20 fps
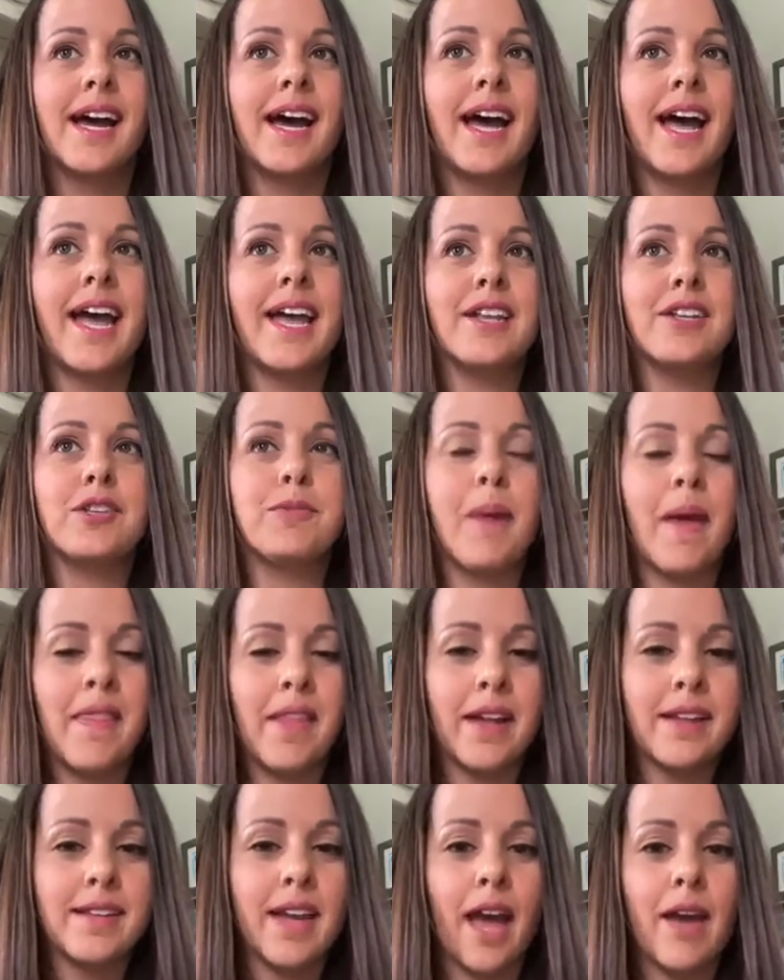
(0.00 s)
and spend
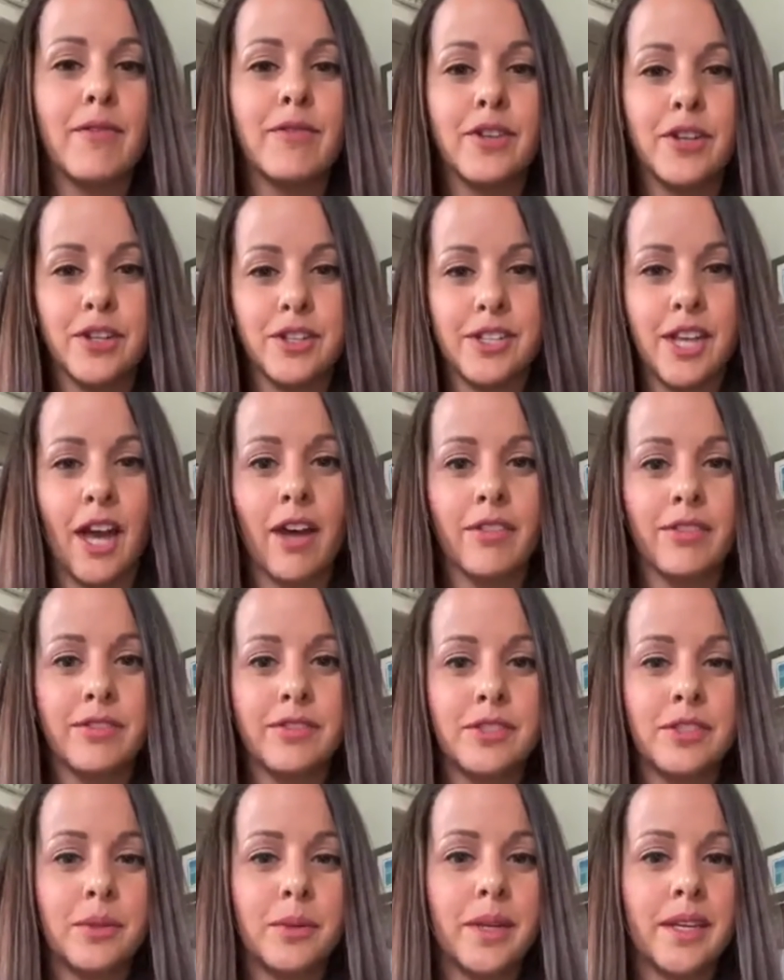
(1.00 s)
that time for yourself,
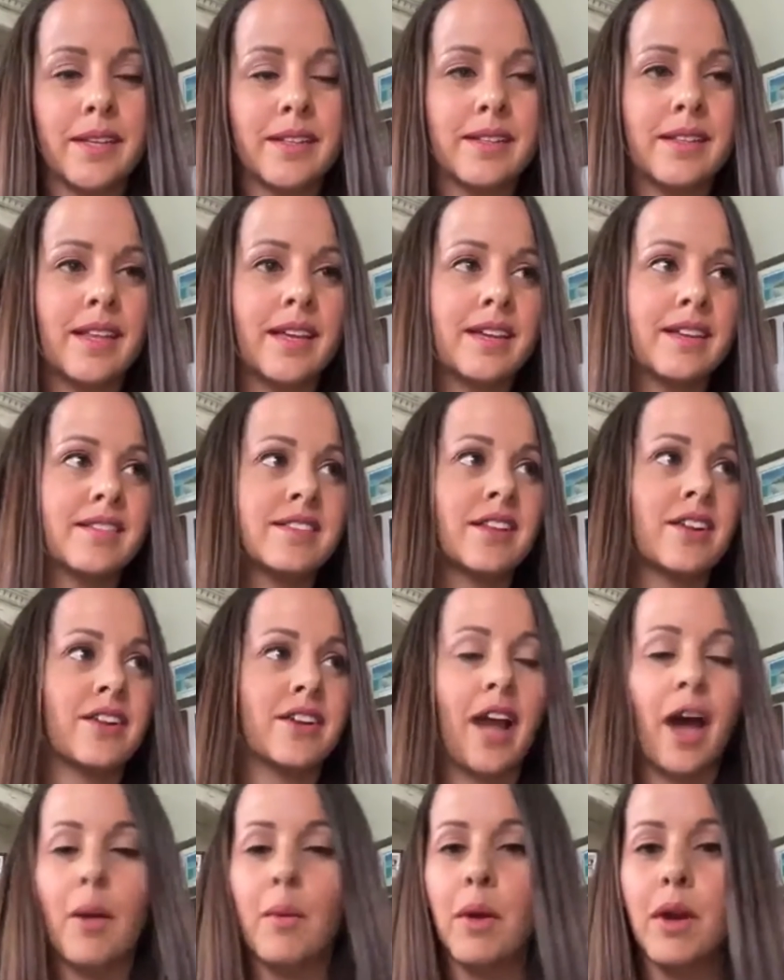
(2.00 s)
doing things that are
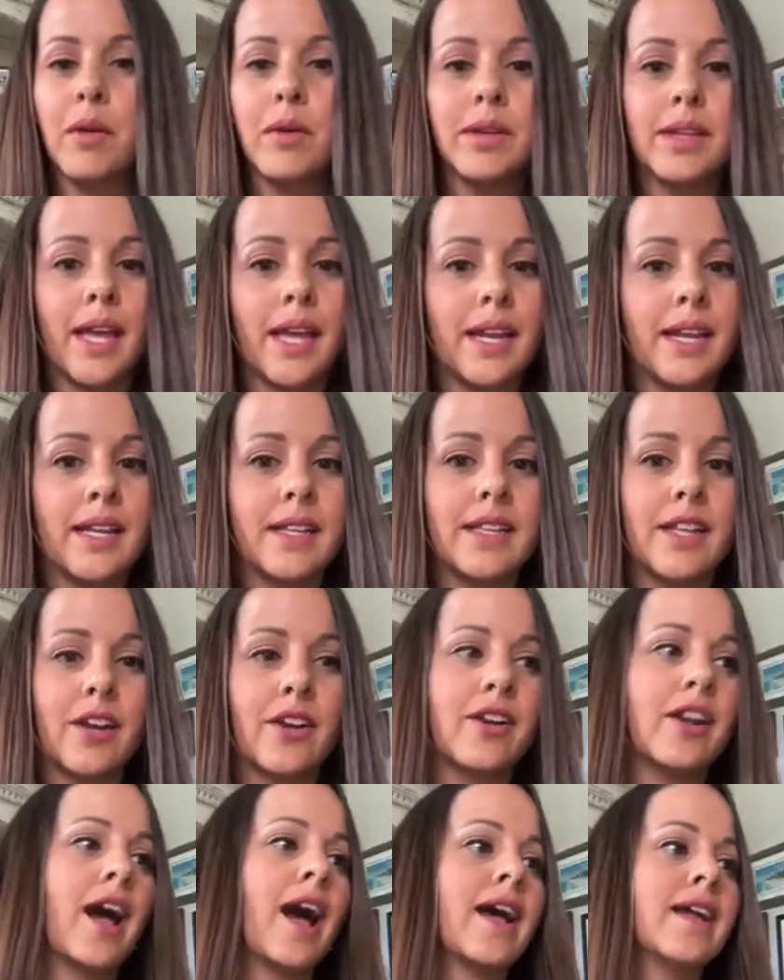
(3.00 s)
not work related, that are
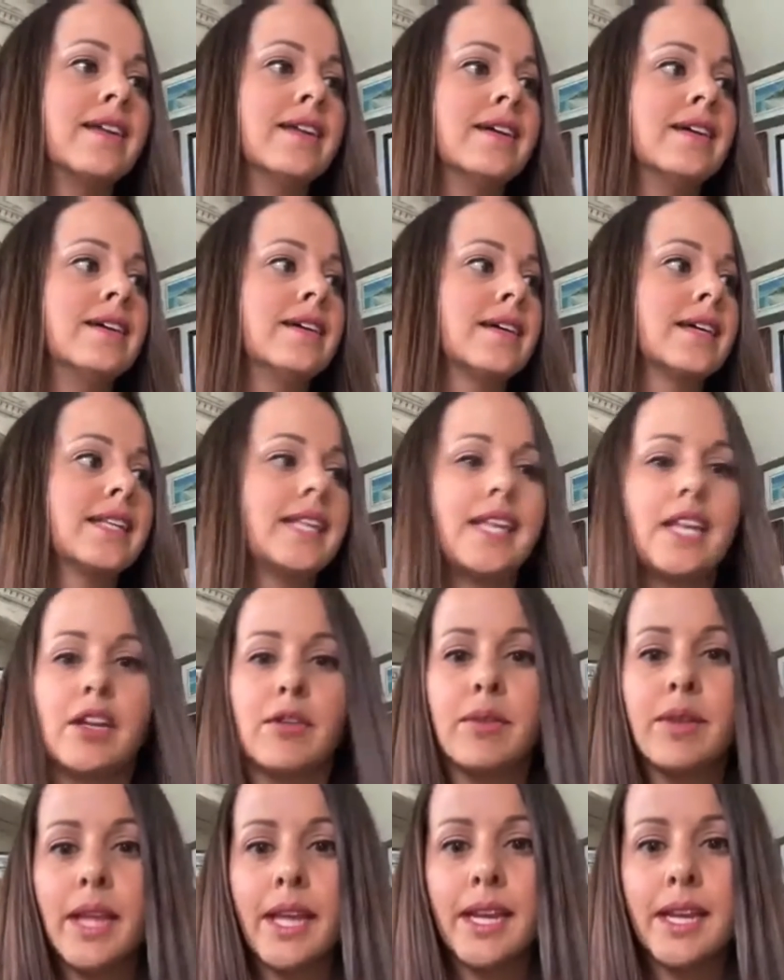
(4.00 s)
not cleaning
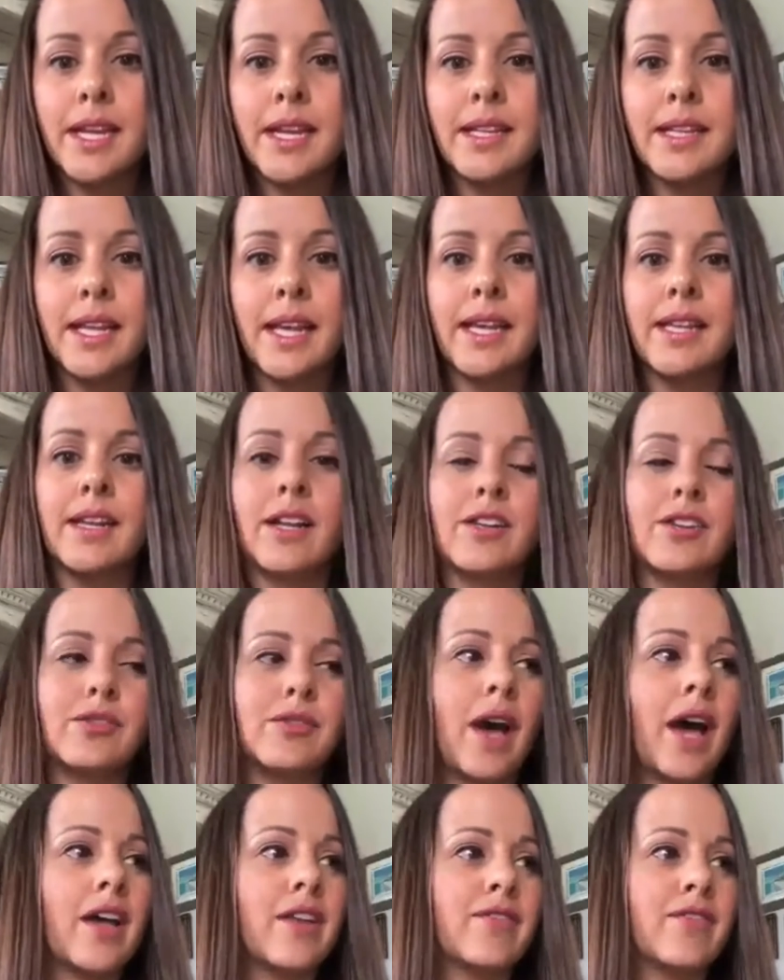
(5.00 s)
related, that do
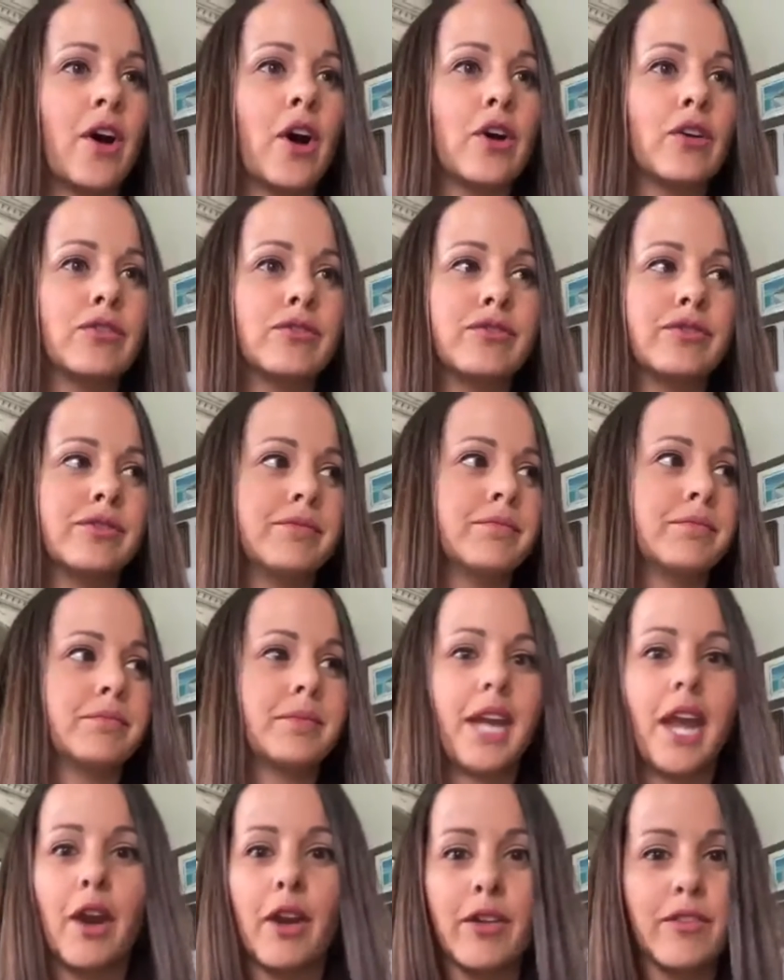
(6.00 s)
not involve
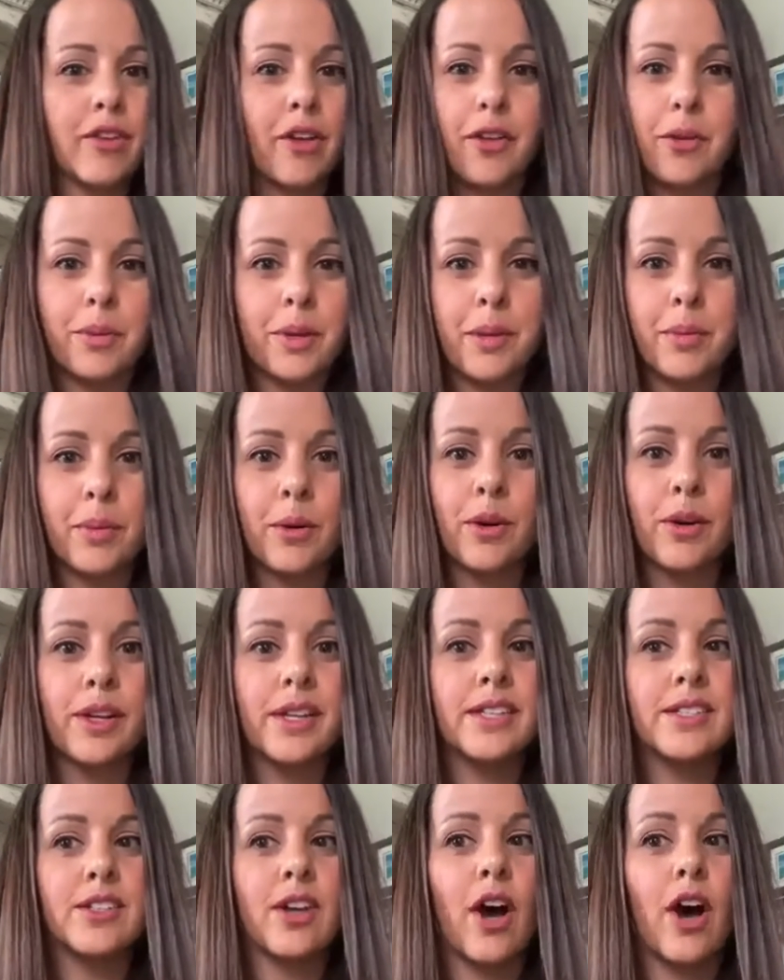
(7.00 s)
caring for other people.
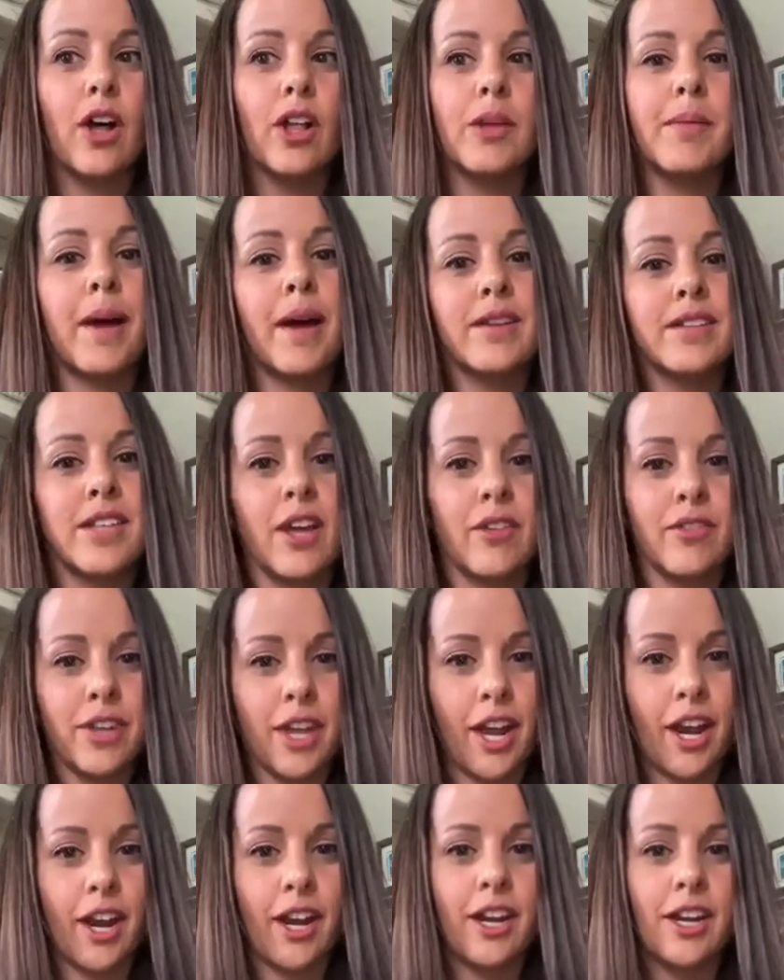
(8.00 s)
It's all about
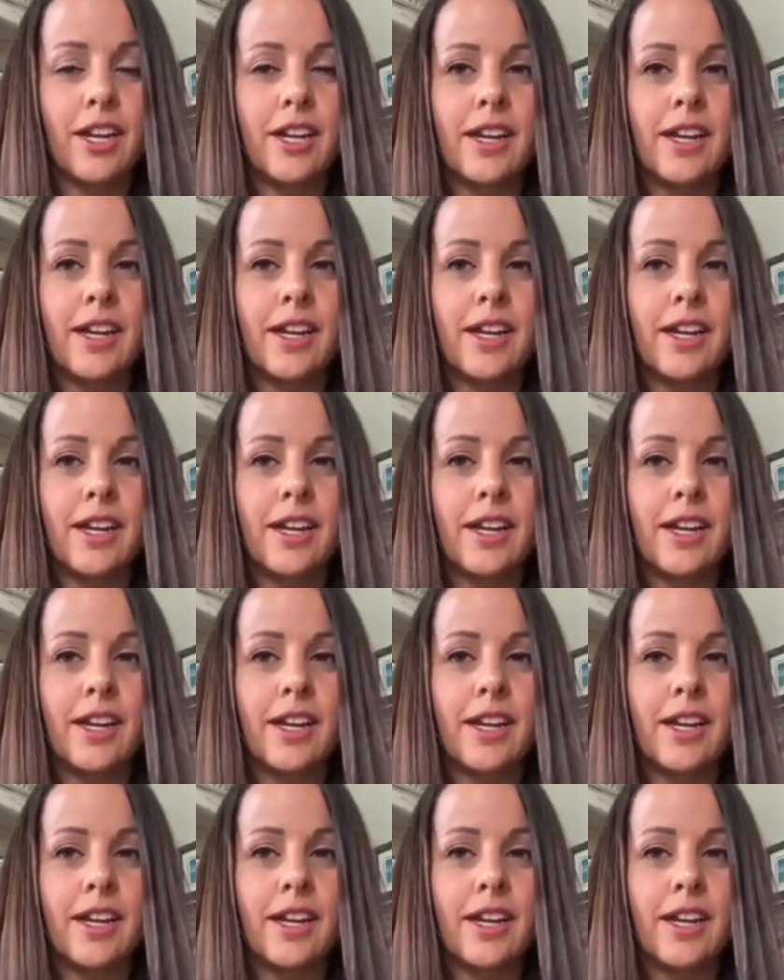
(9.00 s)
self-care.